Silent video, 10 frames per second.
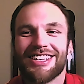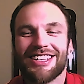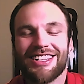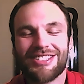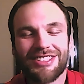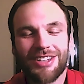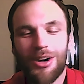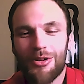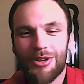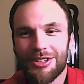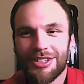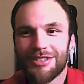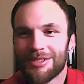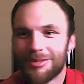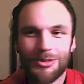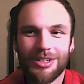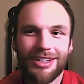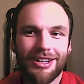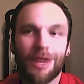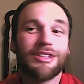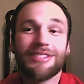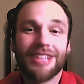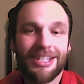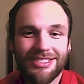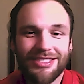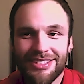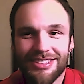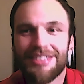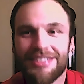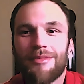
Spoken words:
She's like, oh, where do you live? And we're like, oh, we live in Lexington.